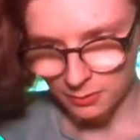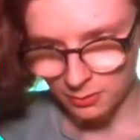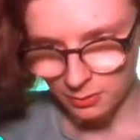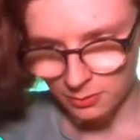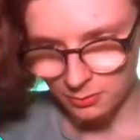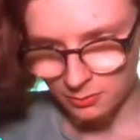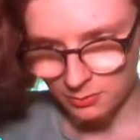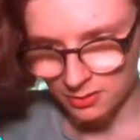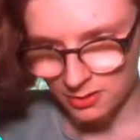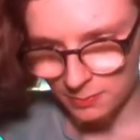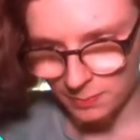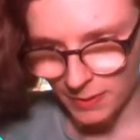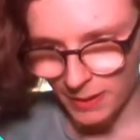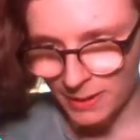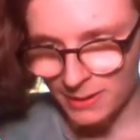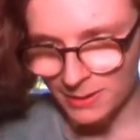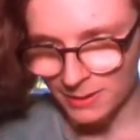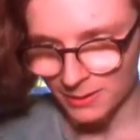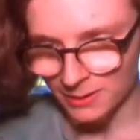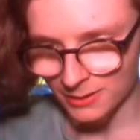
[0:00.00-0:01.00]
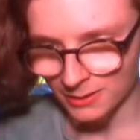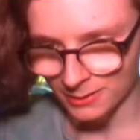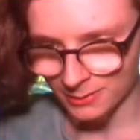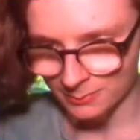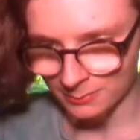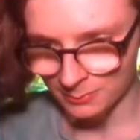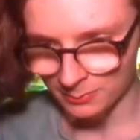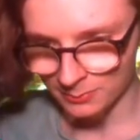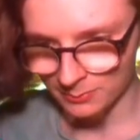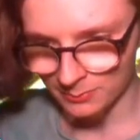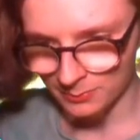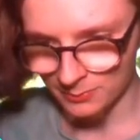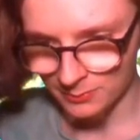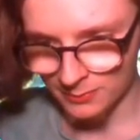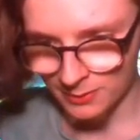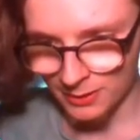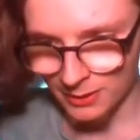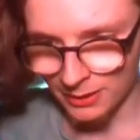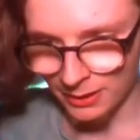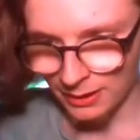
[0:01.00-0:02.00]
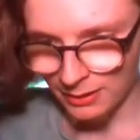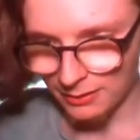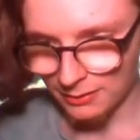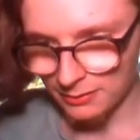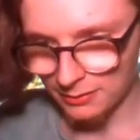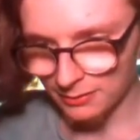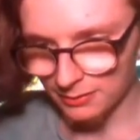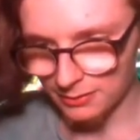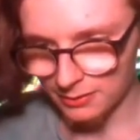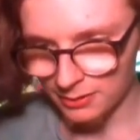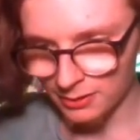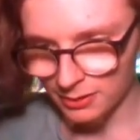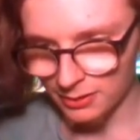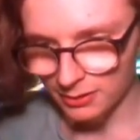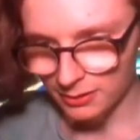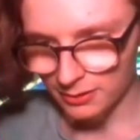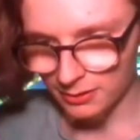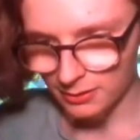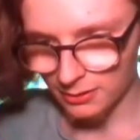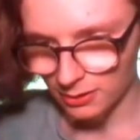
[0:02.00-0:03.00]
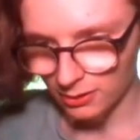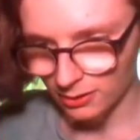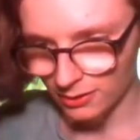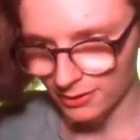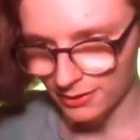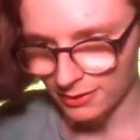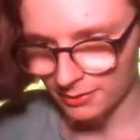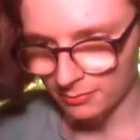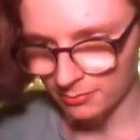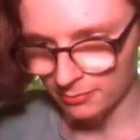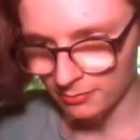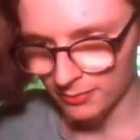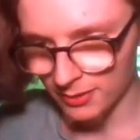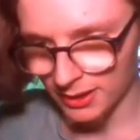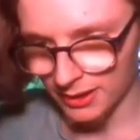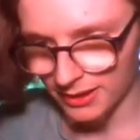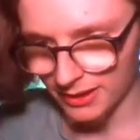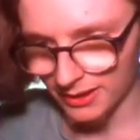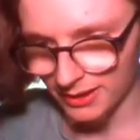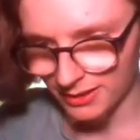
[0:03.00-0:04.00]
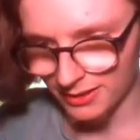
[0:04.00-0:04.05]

Grown dependent on it in my